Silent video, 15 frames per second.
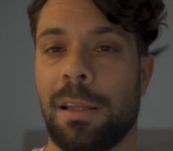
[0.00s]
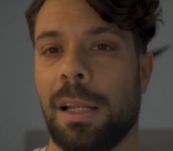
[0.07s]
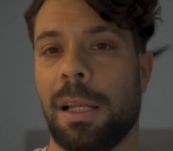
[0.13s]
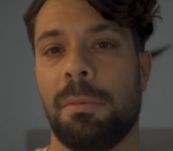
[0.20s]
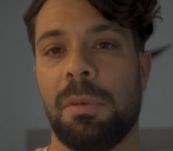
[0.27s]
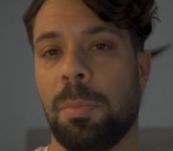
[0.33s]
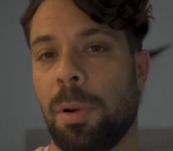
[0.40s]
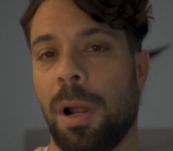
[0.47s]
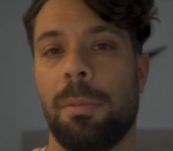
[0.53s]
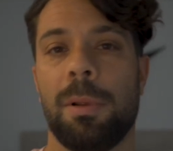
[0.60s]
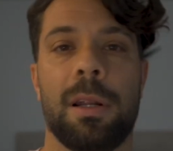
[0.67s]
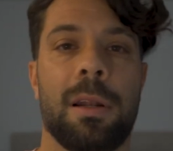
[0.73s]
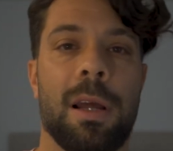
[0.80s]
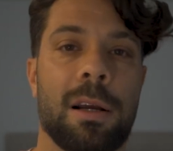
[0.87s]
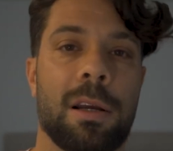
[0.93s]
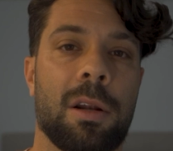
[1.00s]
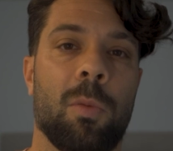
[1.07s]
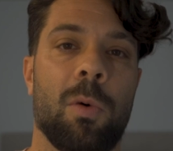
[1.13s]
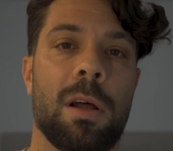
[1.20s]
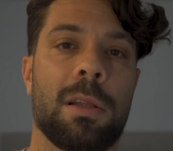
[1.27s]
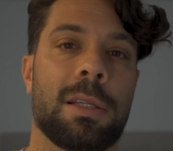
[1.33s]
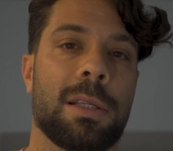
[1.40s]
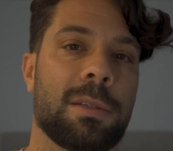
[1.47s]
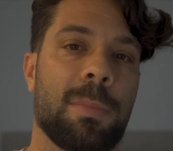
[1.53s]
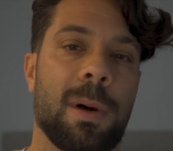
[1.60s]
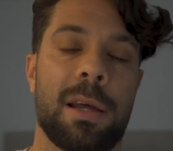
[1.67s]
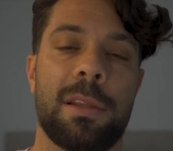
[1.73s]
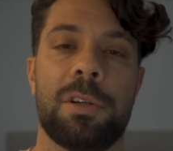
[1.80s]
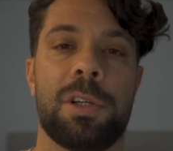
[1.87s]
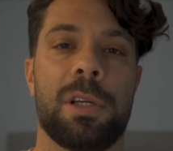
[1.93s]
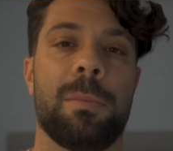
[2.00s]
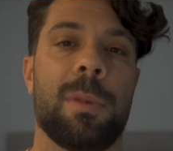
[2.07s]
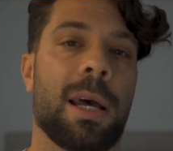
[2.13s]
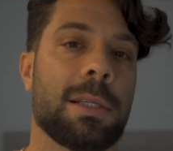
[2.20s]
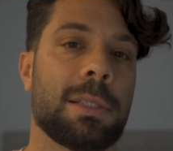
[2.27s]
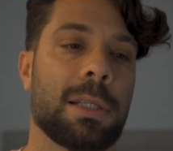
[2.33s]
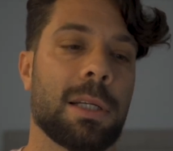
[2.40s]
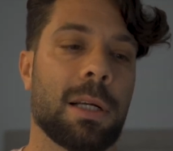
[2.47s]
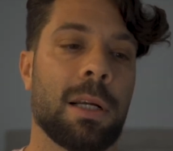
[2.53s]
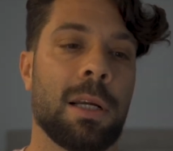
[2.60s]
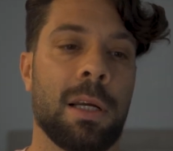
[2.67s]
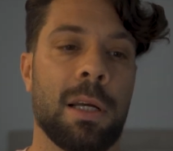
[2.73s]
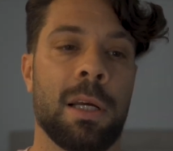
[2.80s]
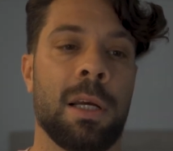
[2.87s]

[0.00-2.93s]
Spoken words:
then you probably are not gonna want this. Buy the G Master.